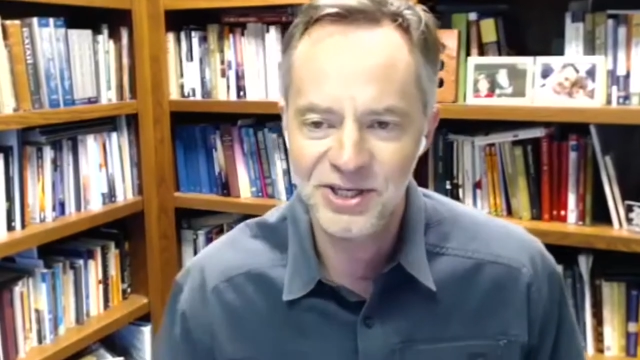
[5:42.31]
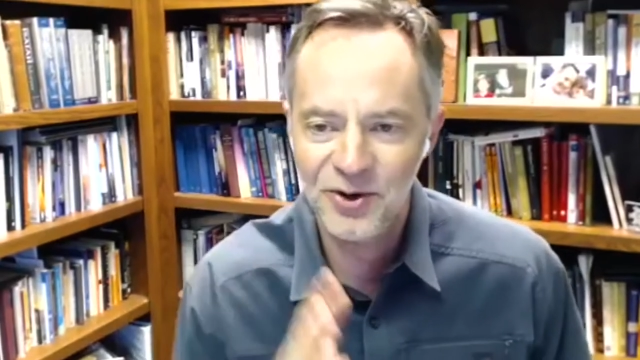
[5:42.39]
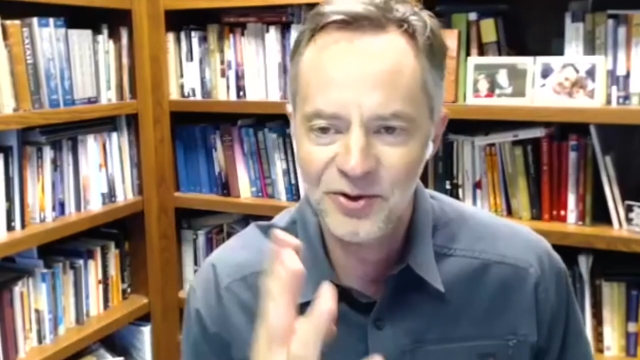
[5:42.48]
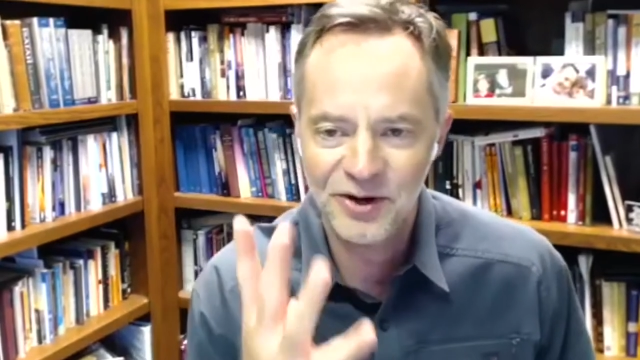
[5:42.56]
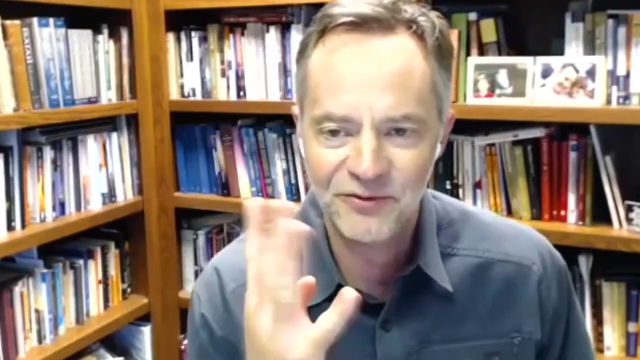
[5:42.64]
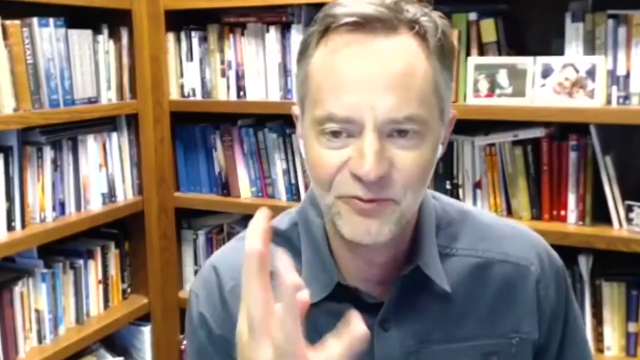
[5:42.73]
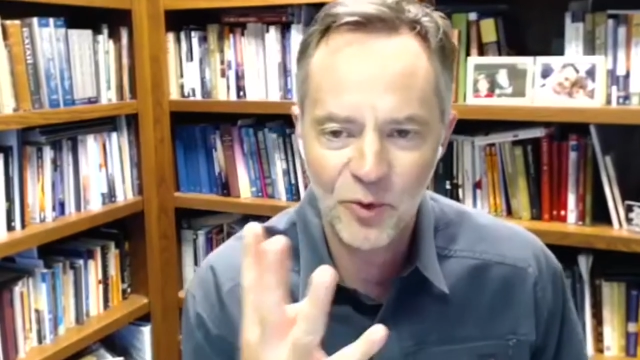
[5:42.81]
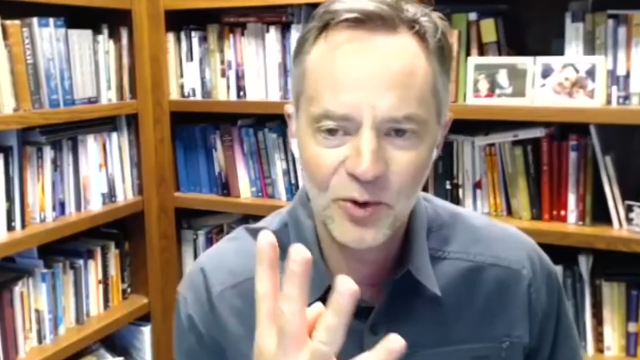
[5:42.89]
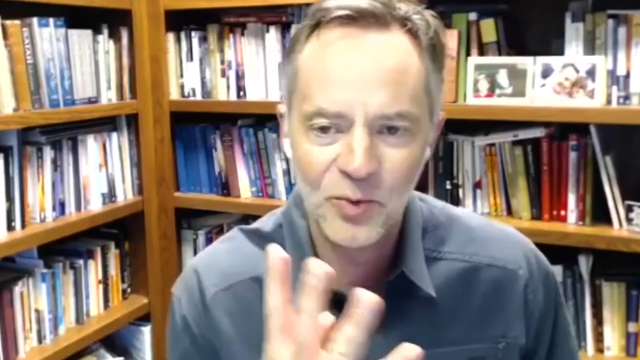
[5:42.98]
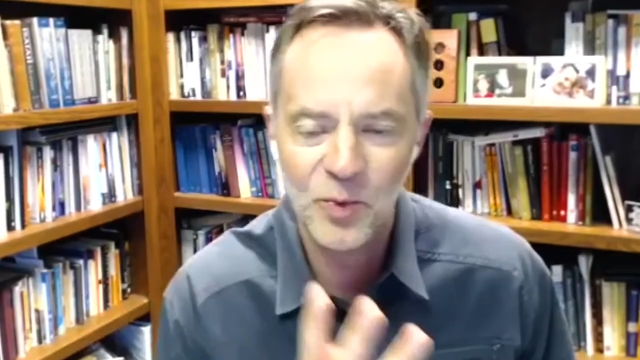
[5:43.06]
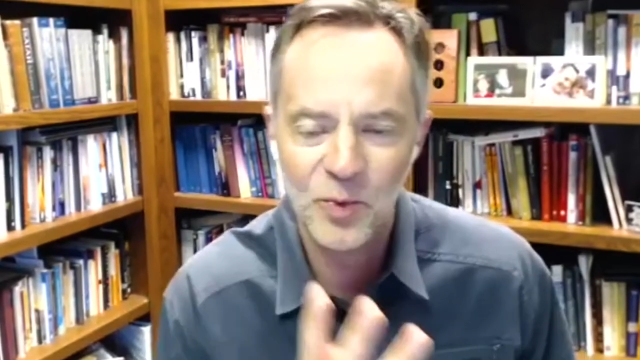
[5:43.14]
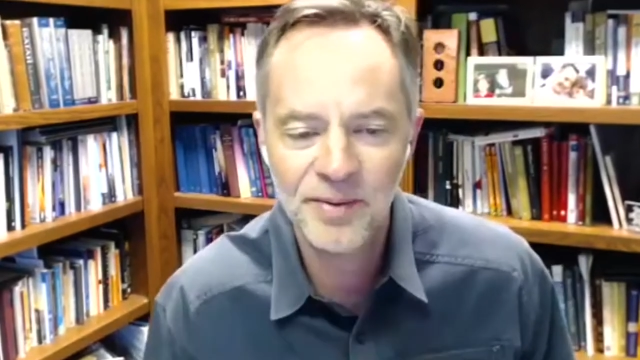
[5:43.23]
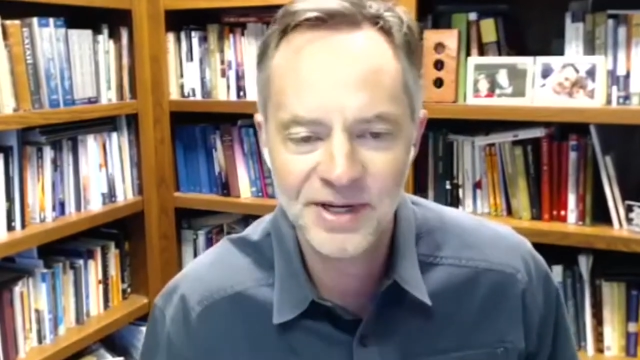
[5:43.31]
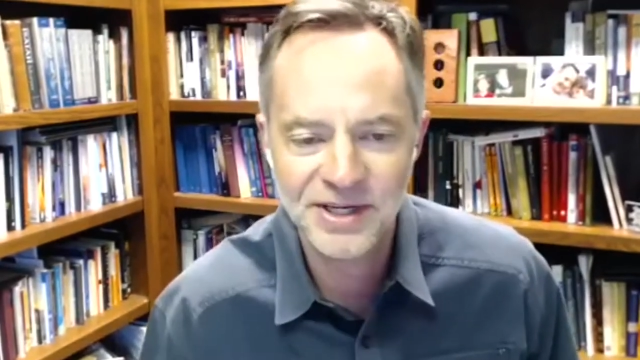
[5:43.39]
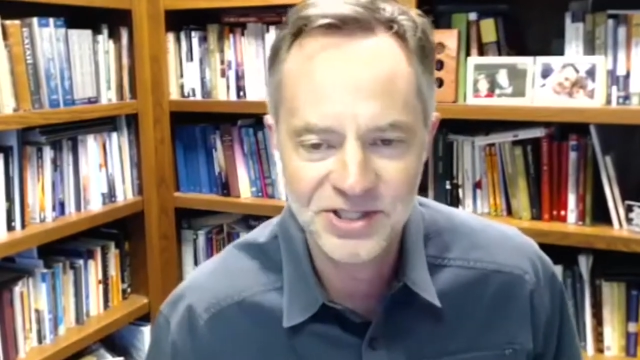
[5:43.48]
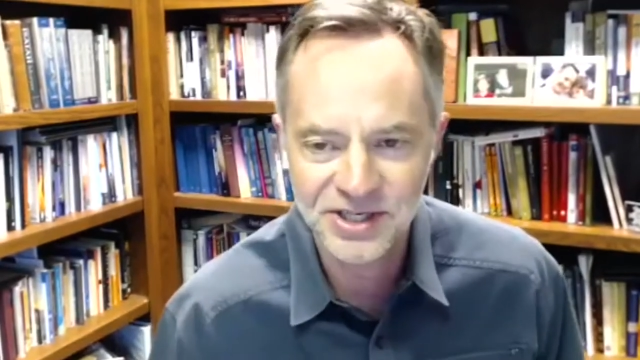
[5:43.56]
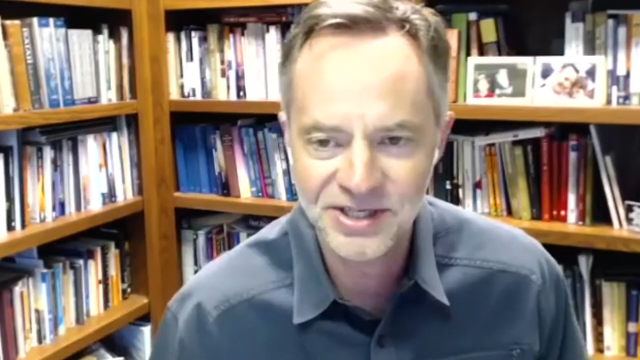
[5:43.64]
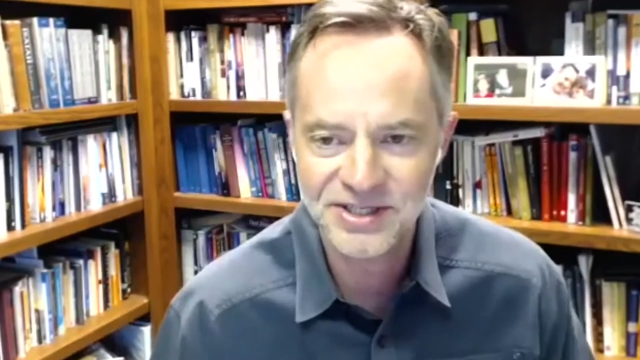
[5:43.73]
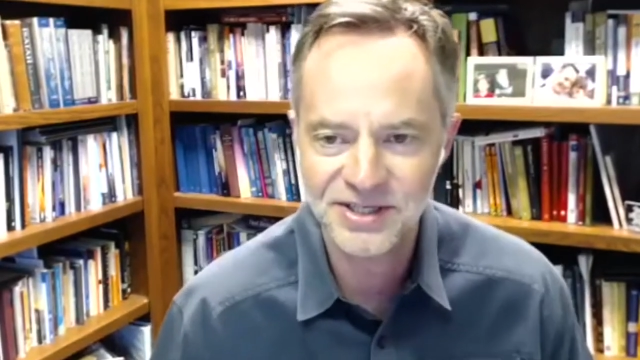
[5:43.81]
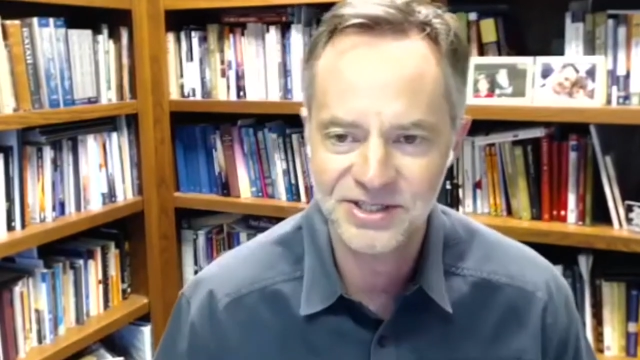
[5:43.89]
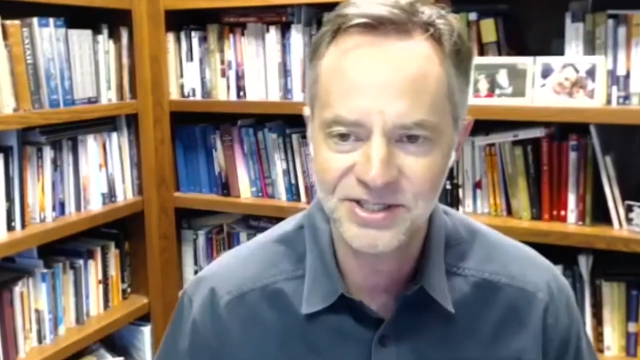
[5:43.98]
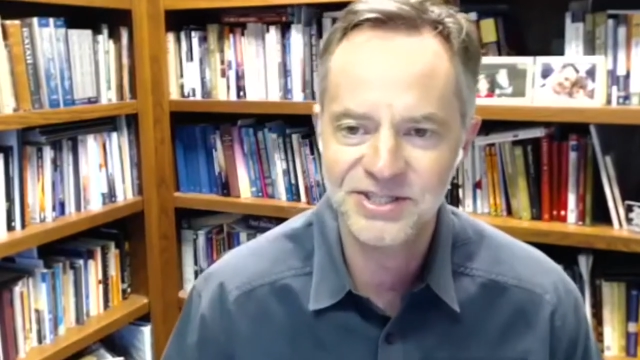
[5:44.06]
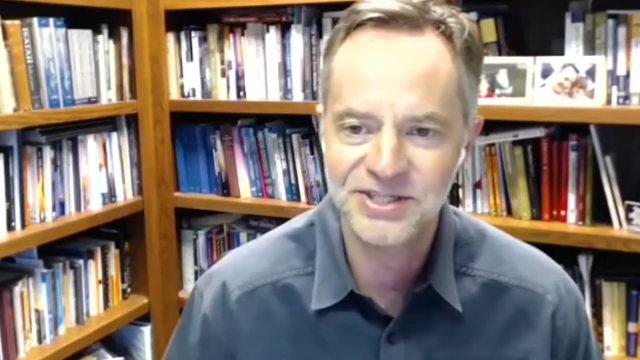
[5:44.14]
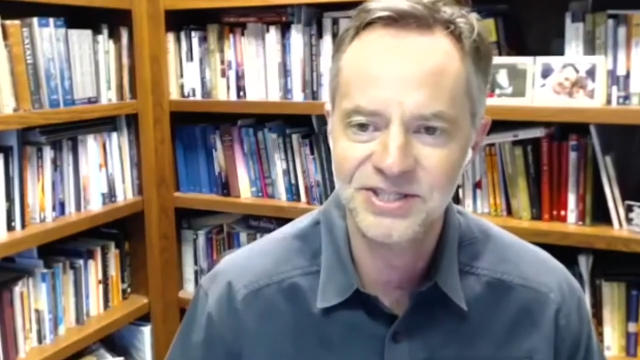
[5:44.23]
You know, there are four women in
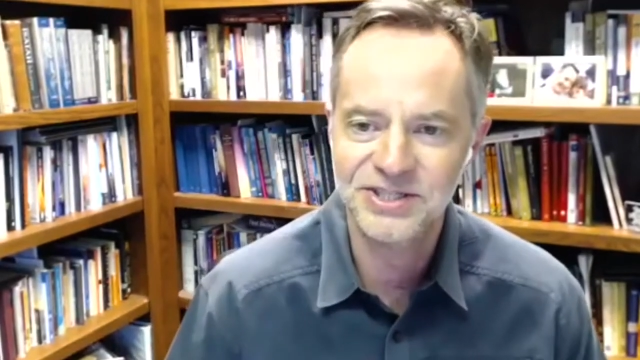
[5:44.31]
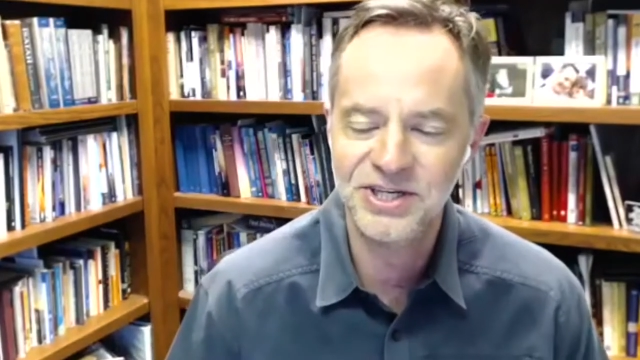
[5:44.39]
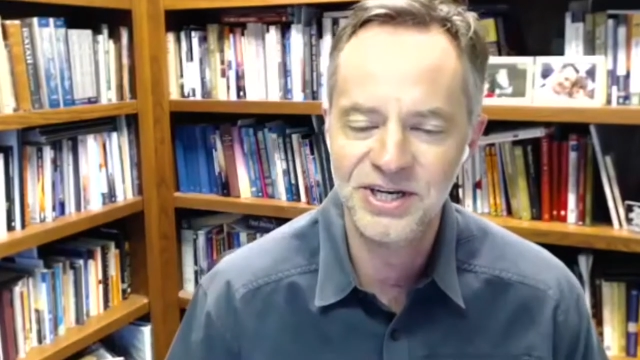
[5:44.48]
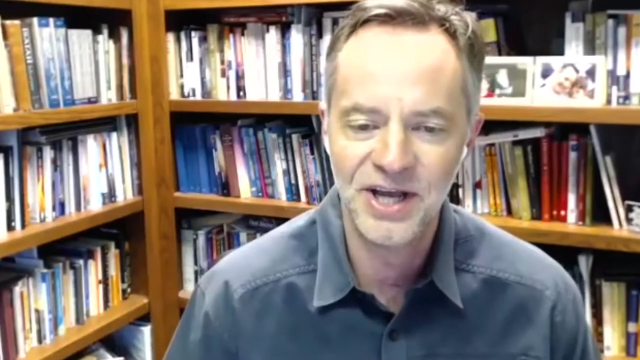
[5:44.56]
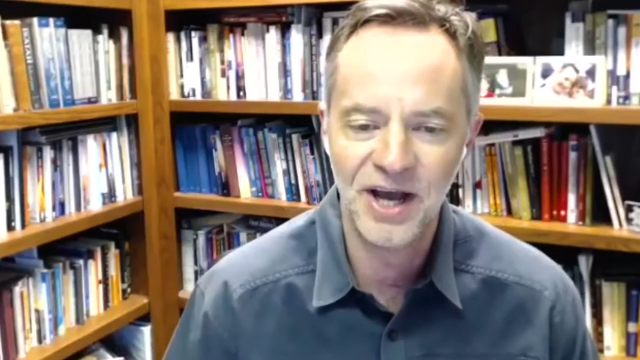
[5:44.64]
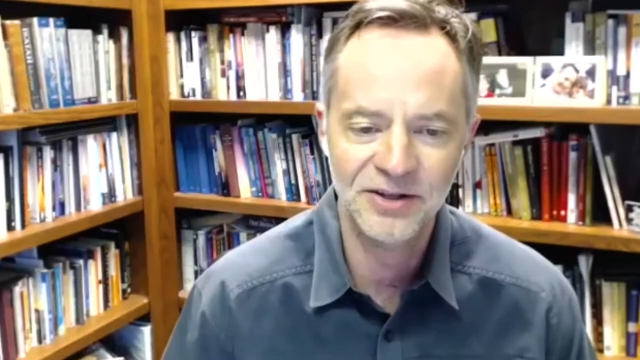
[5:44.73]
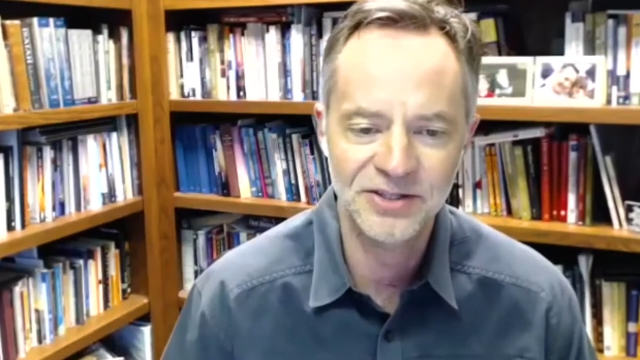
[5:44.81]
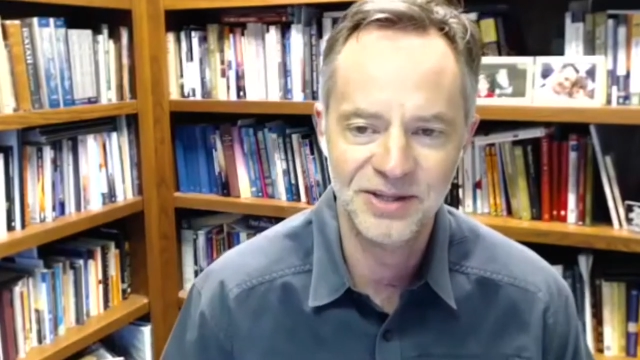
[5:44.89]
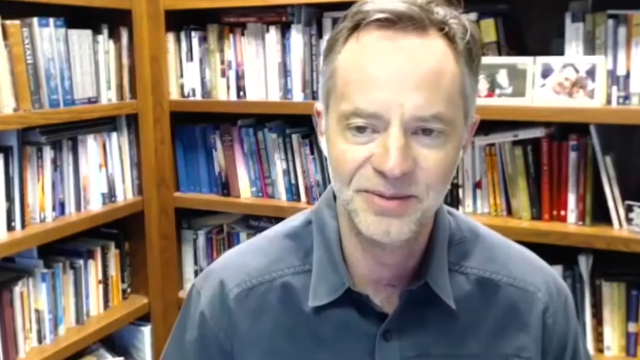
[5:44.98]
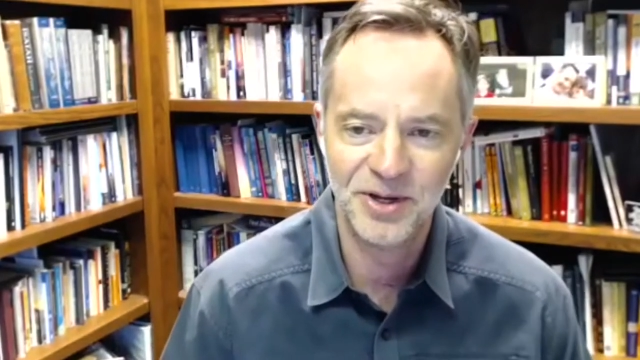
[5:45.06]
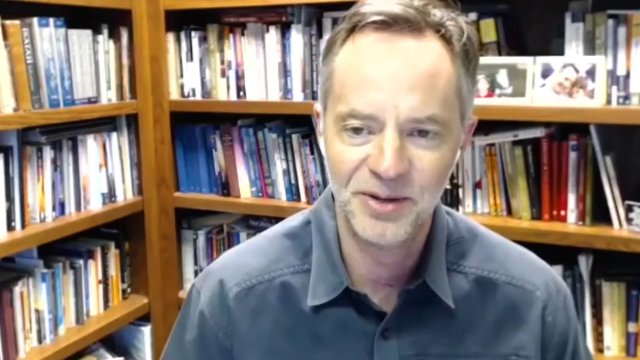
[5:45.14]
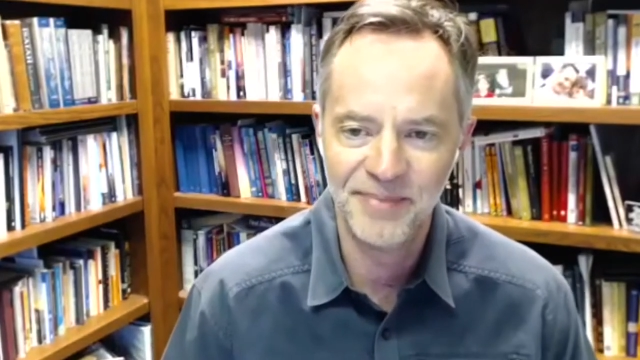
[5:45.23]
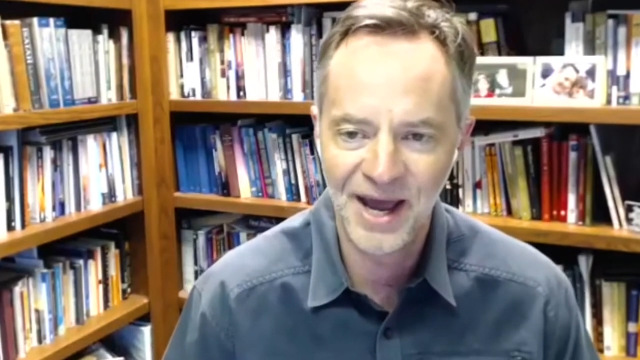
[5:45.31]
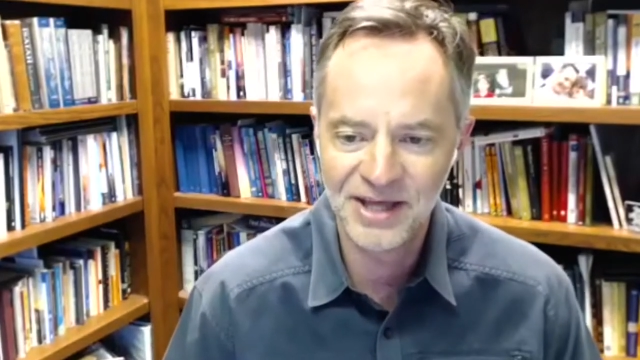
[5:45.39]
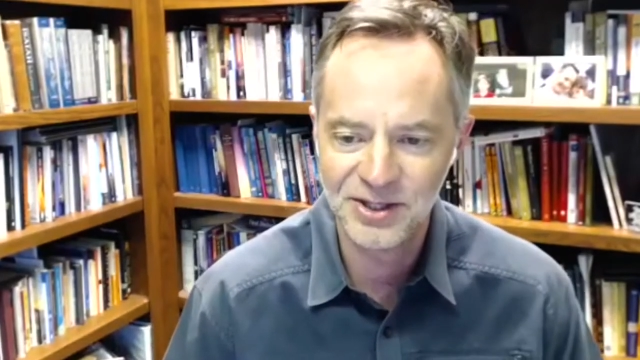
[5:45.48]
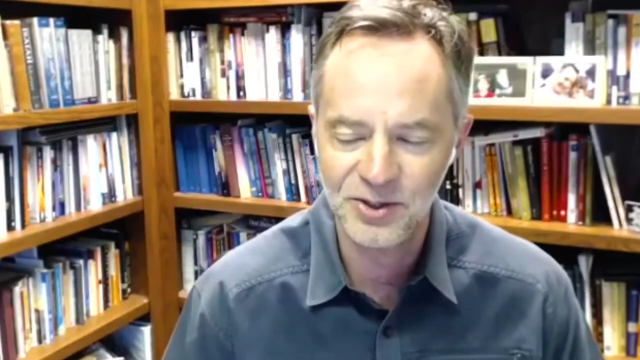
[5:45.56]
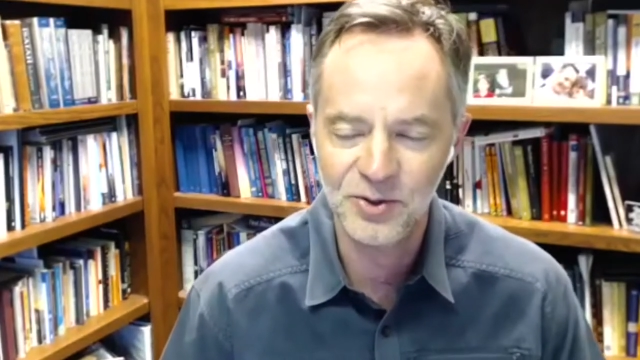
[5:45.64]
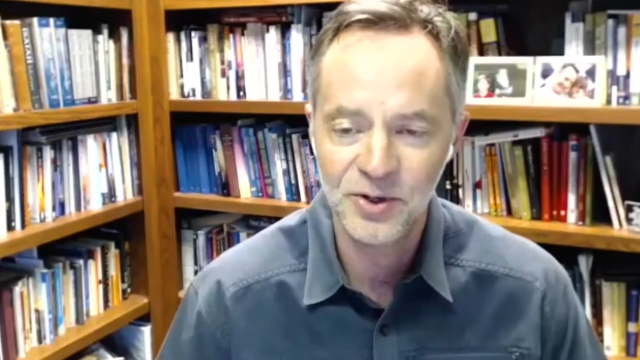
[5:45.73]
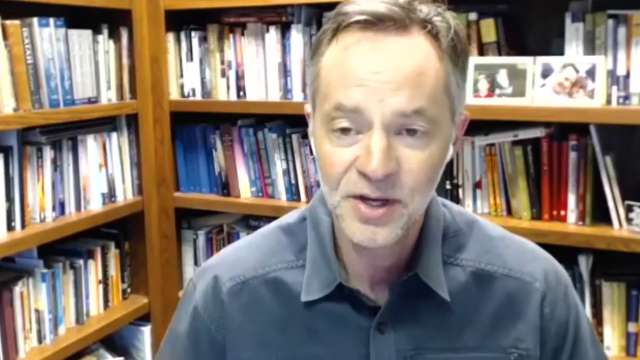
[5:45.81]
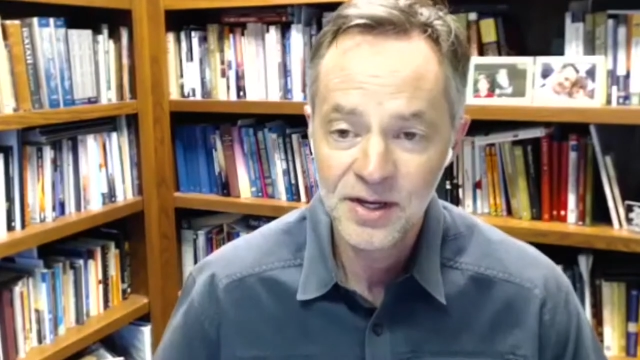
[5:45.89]
Jesus's genealogy in the book of Matthew,